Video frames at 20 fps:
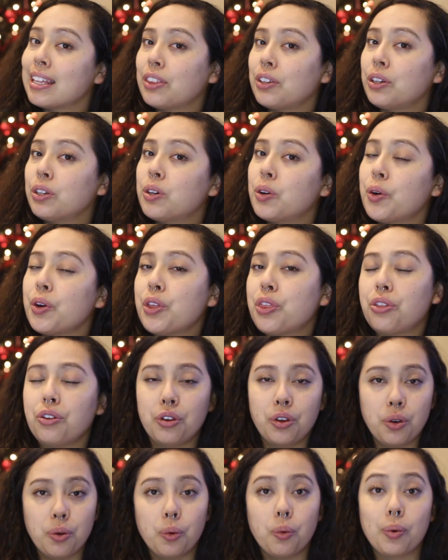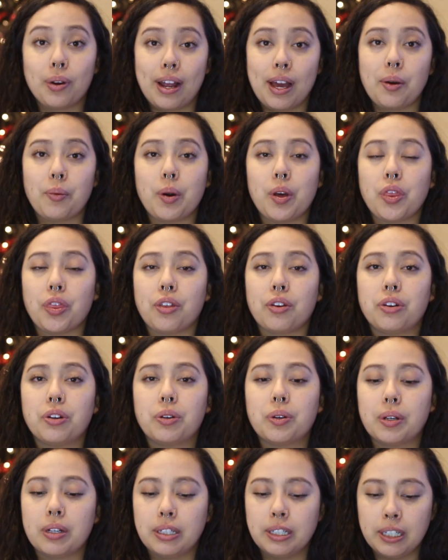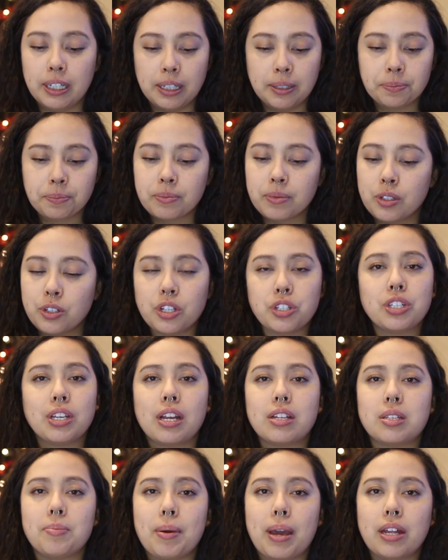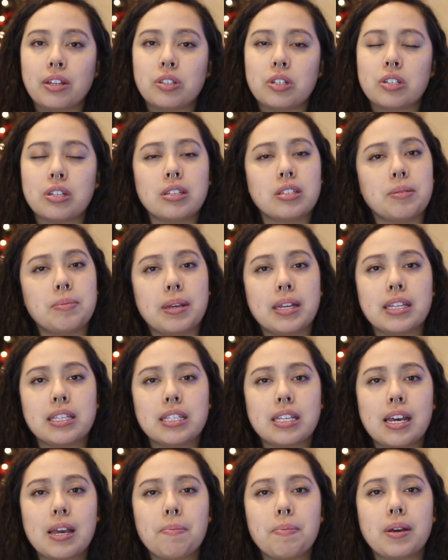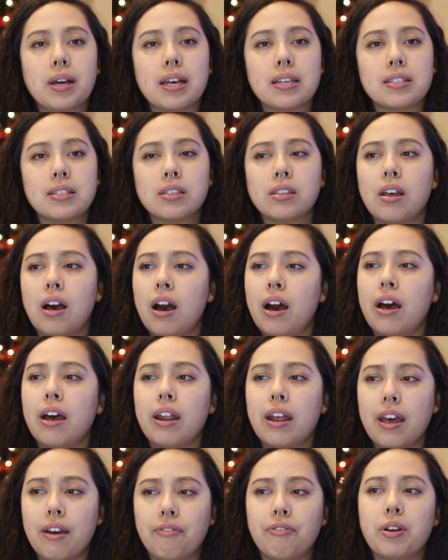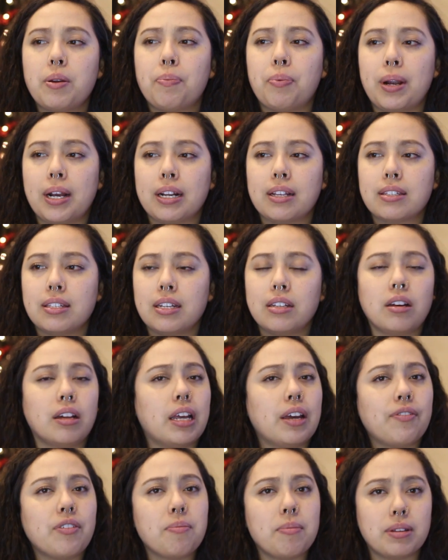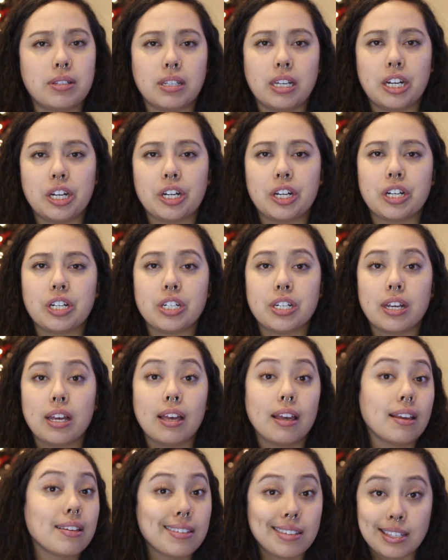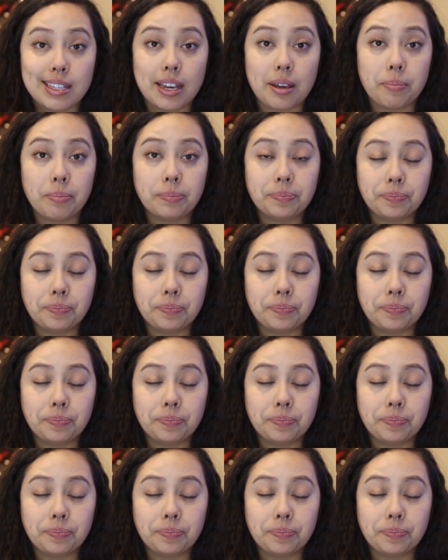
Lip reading: that they're going through what I went through, just to get some answers and some insight, because not every pregnancy, not every miscarriage is the same.